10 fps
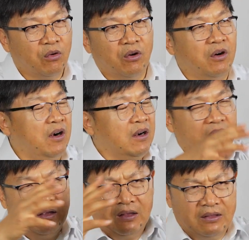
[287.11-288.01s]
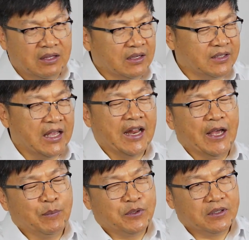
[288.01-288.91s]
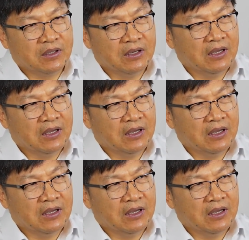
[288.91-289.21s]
or the setups,